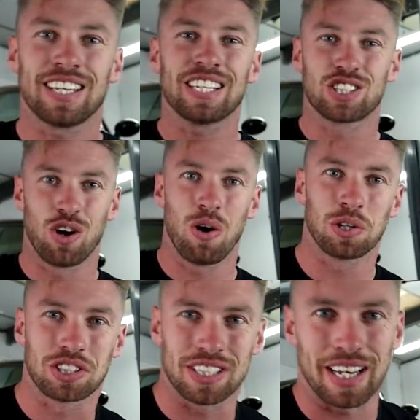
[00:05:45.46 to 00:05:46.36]
the
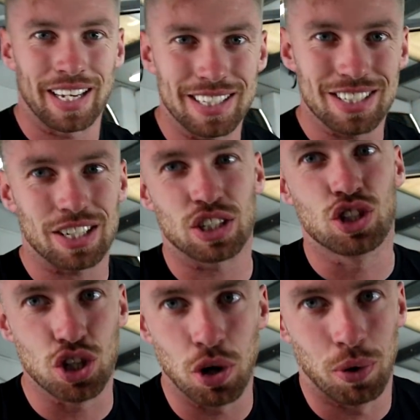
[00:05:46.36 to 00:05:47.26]
exhaust is
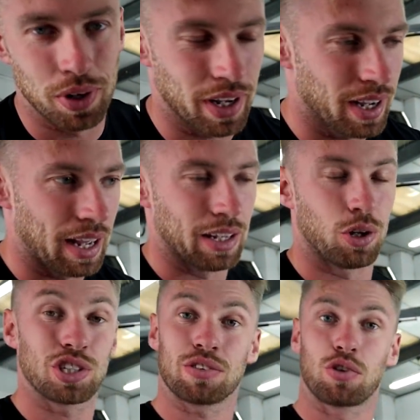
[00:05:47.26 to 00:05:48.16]
done.
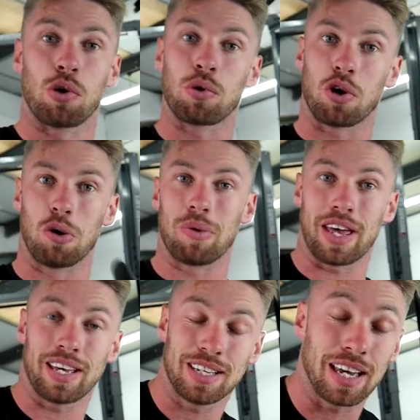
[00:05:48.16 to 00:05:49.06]
Lots of gum gum.
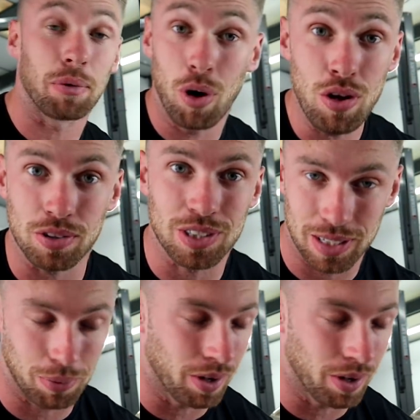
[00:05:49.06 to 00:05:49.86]
It works. It